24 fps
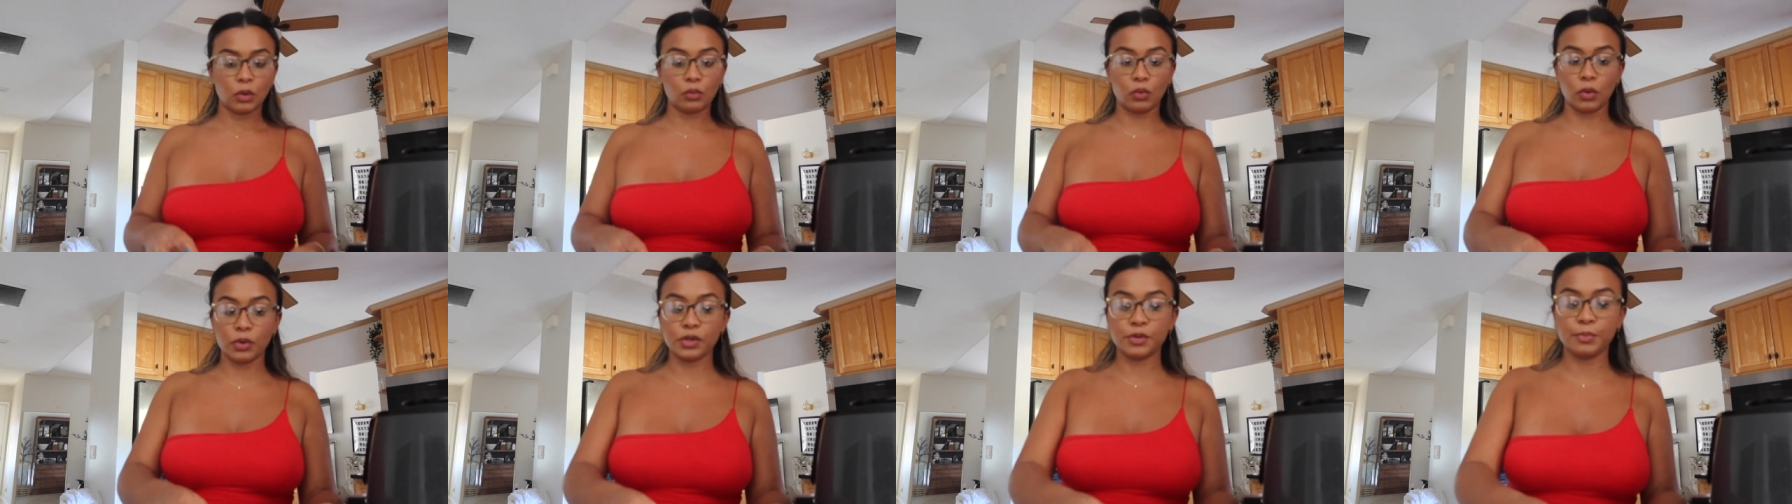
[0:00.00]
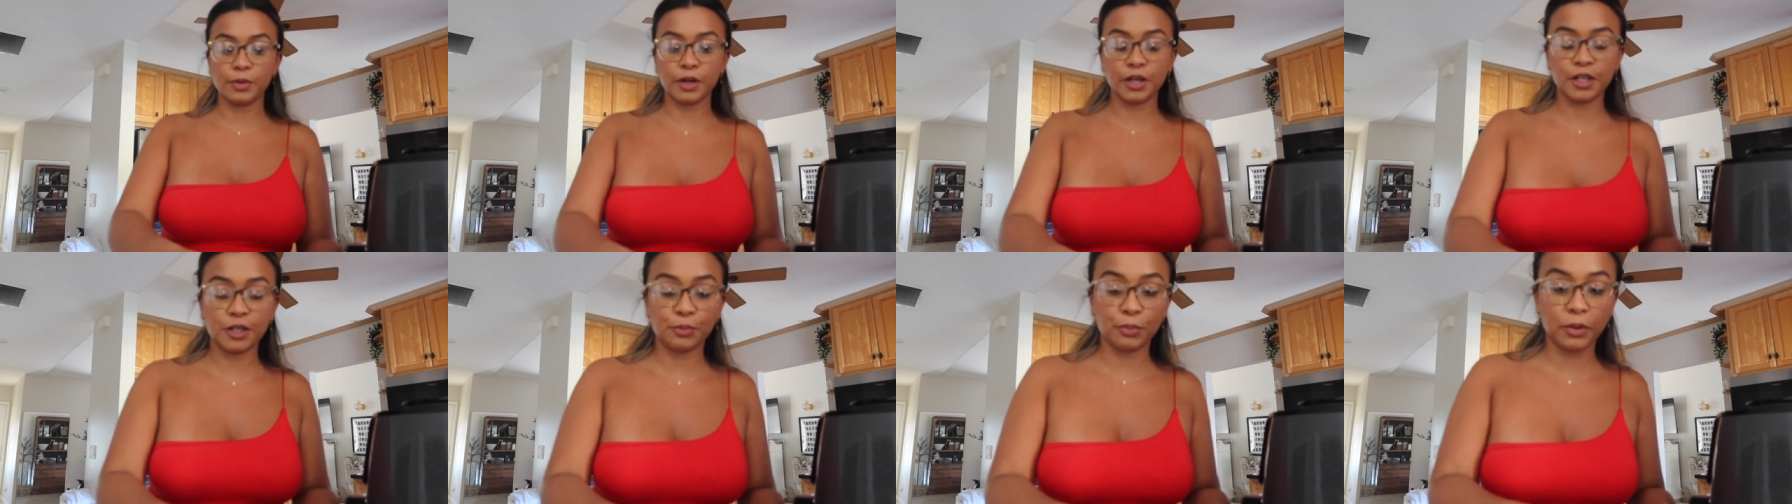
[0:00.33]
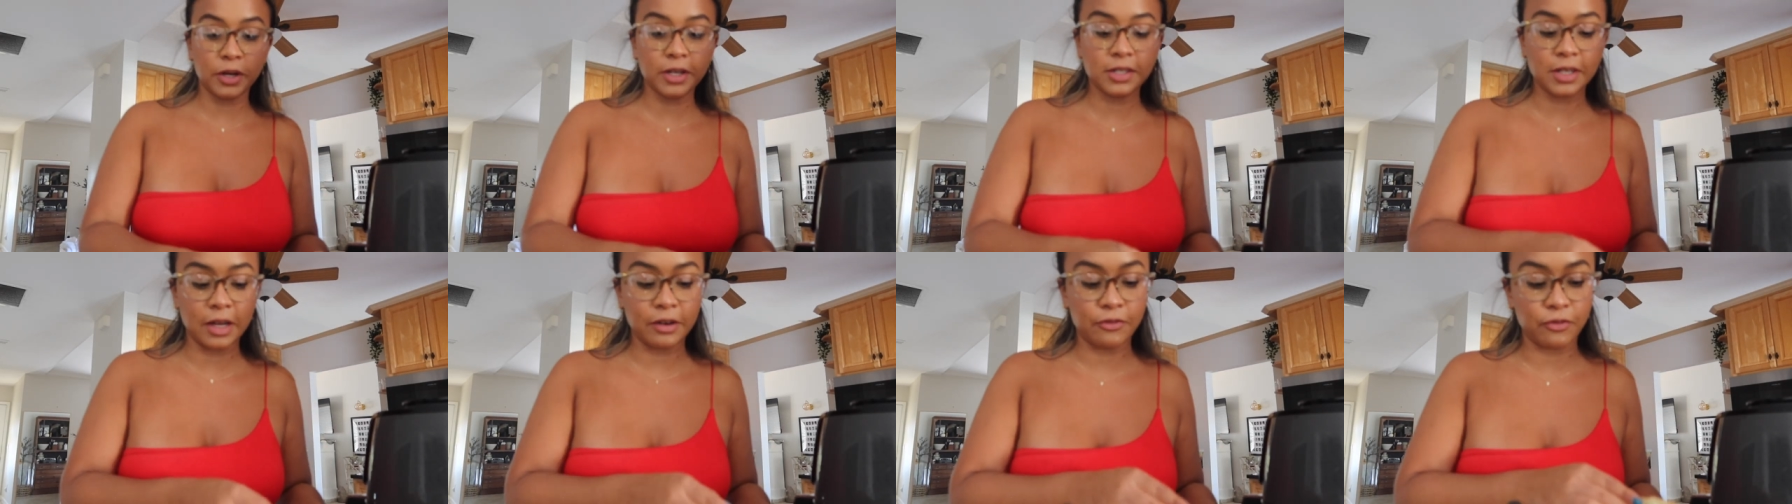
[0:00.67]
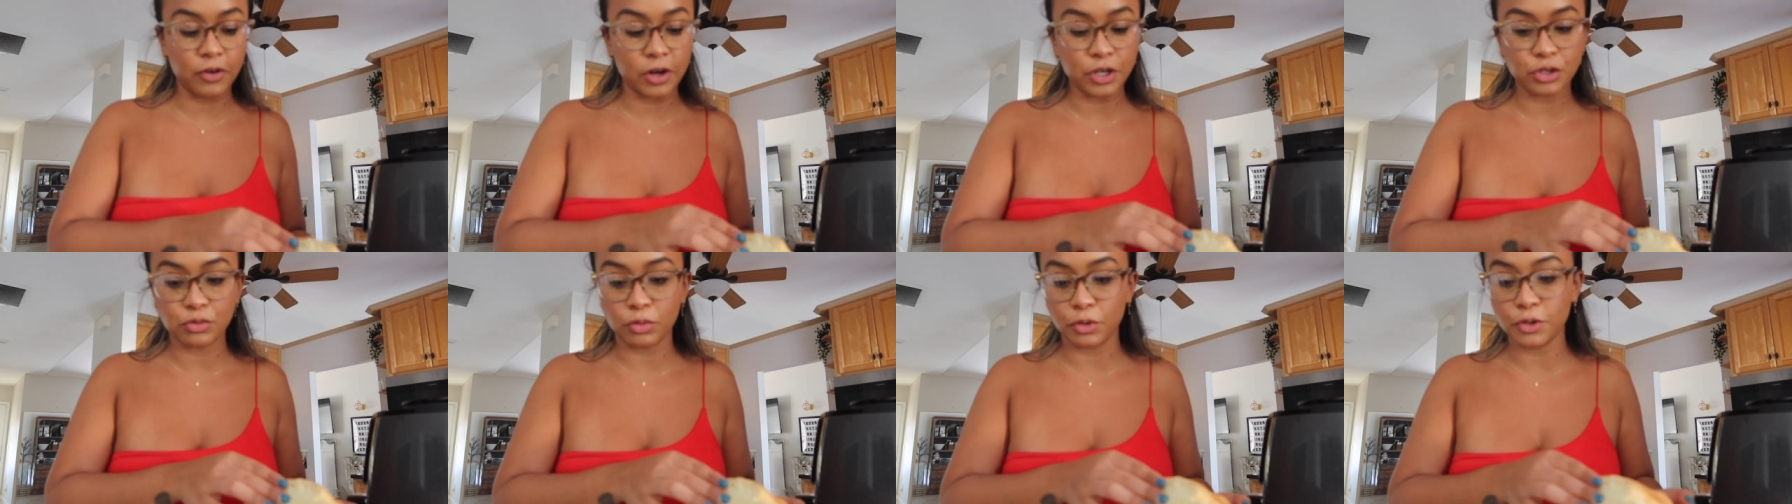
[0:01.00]
rosemary sprigs, like
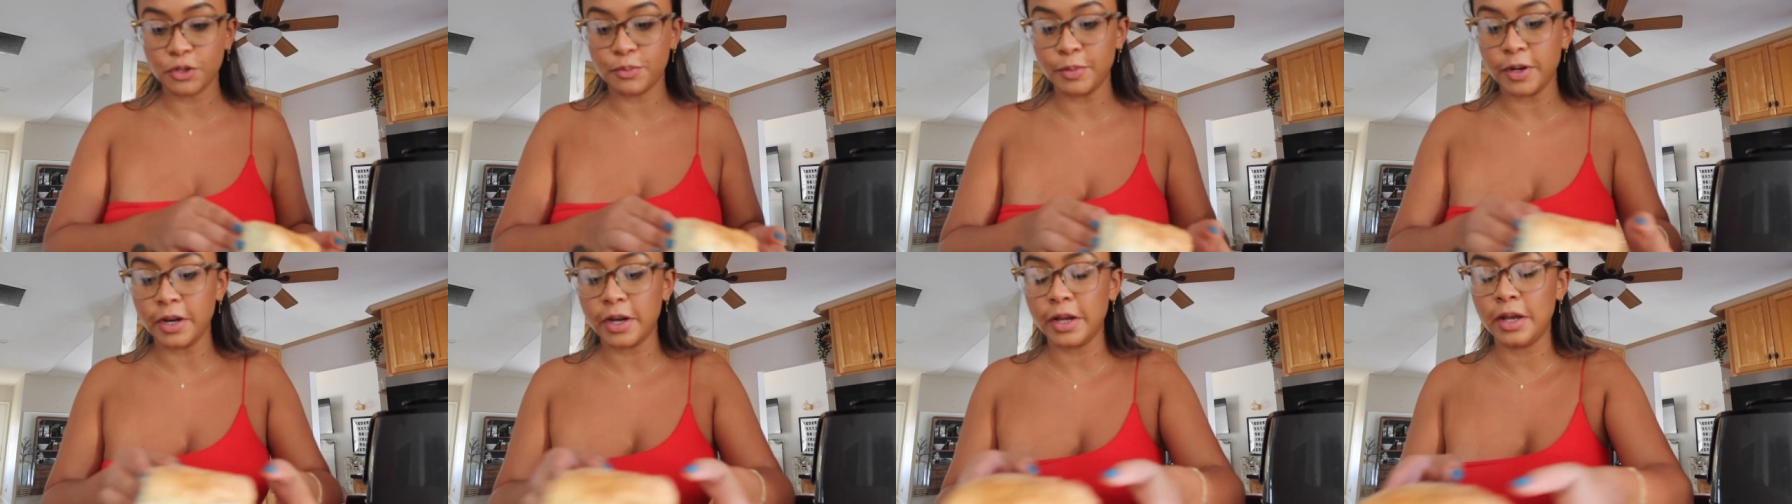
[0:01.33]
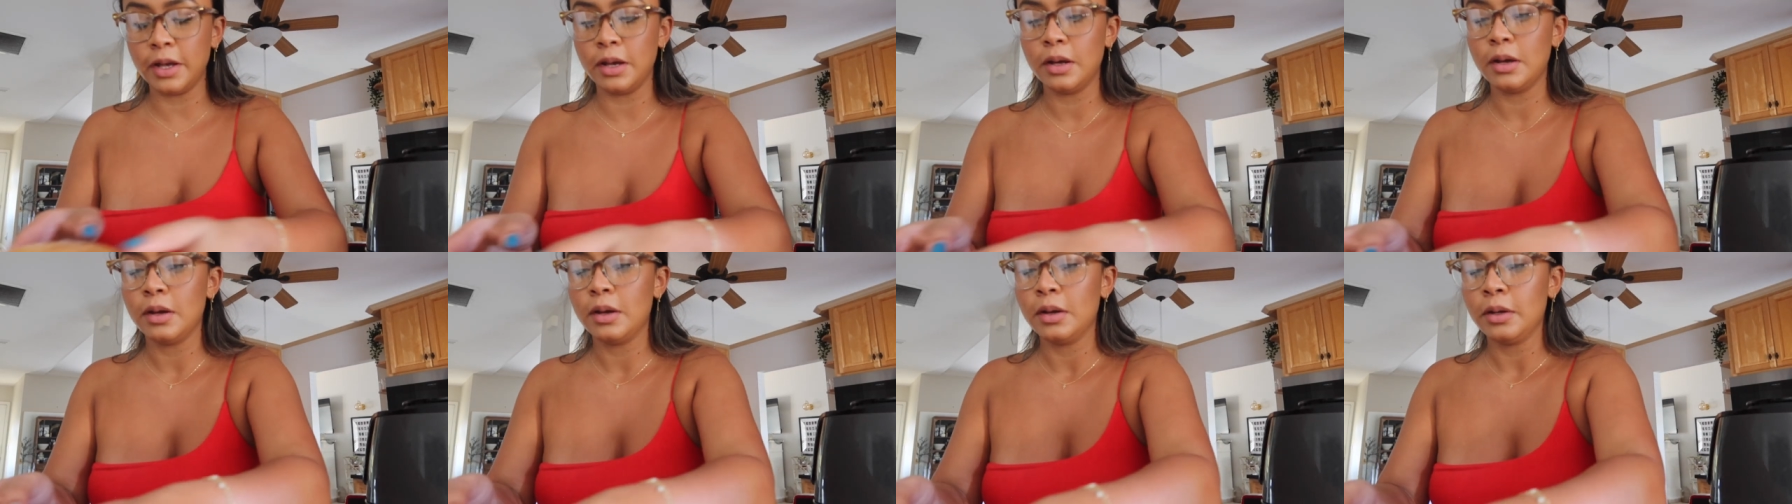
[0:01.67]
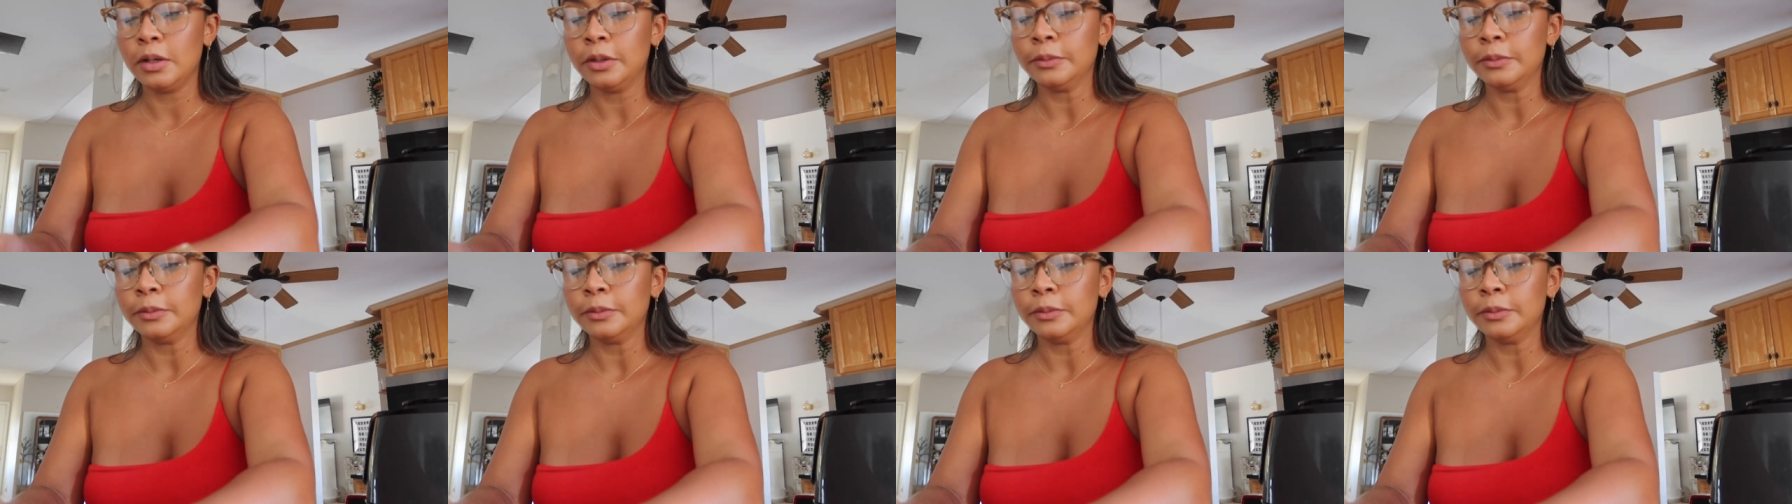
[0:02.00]
fresh rosemary